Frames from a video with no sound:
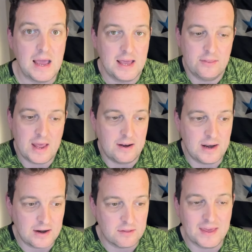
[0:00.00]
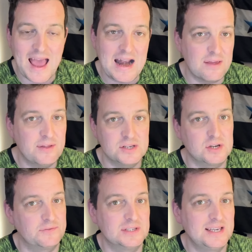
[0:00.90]
it, I don't think anything is
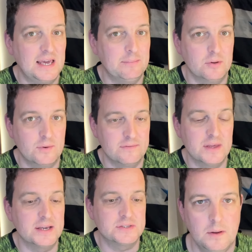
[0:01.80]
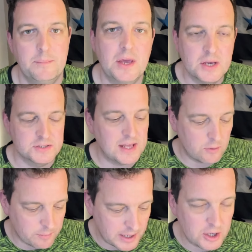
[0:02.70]
off the table with this, because they
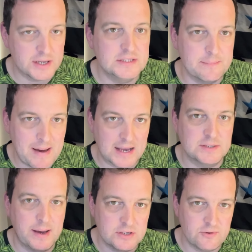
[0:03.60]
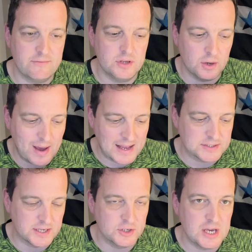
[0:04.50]
will be looking to maximise revenue at
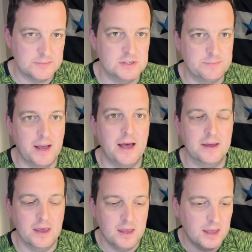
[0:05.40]
St James's Park,